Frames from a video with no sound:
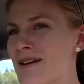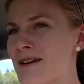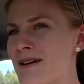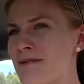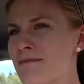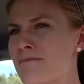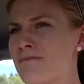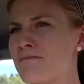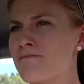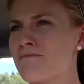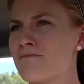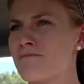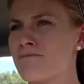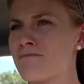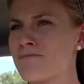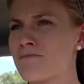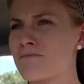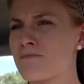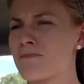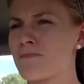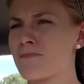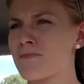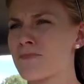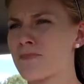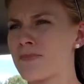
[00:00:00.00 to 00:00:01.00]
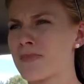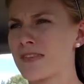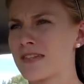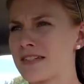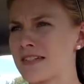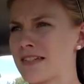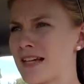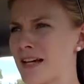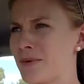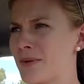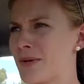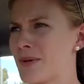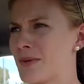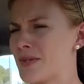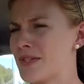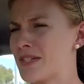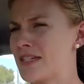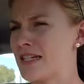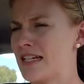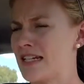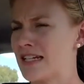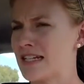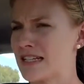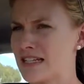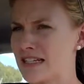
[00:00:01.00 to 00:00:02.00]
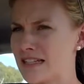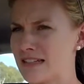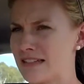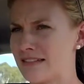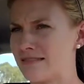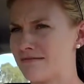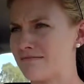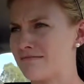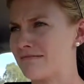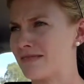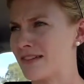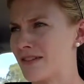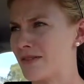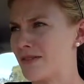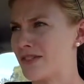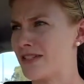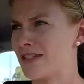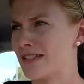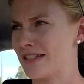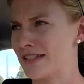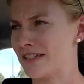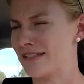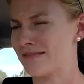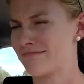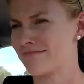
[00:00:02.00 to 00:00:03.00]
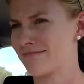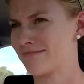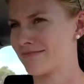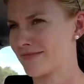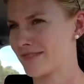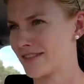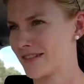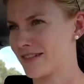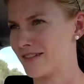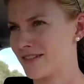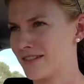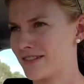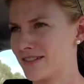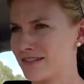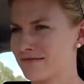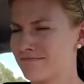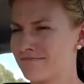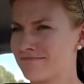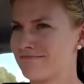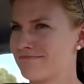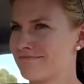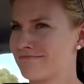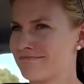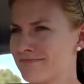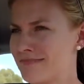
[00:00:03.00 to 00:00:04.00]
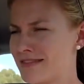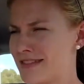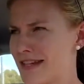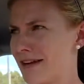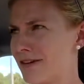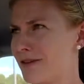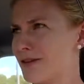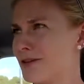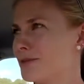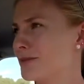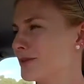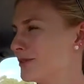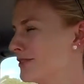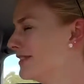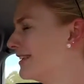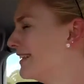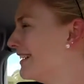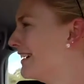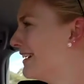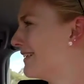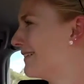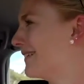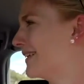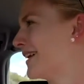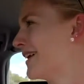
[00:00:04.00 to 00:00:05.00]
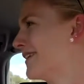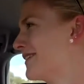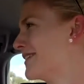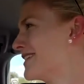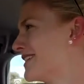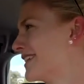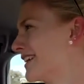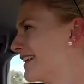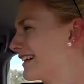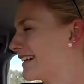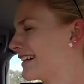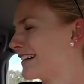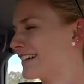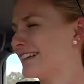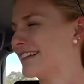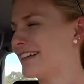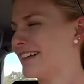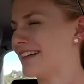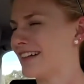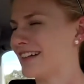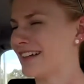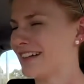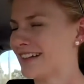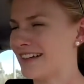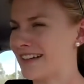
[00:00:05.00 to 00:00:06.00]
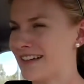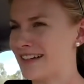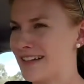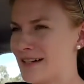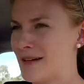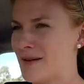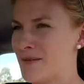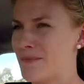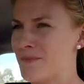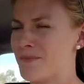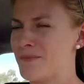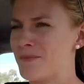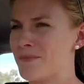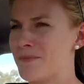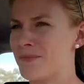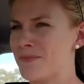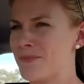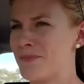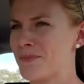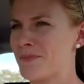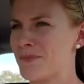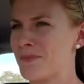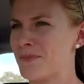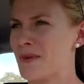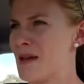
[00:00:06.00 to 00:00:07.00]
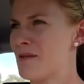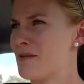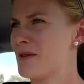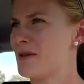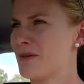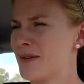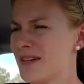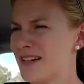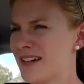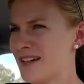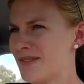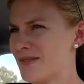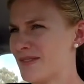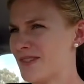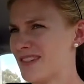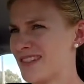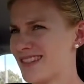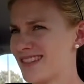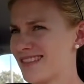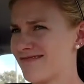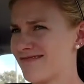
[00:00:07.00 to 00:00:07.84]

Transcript: um, started when I was six and I was just, God, terrible. When I was younger, I, um, maybe when I was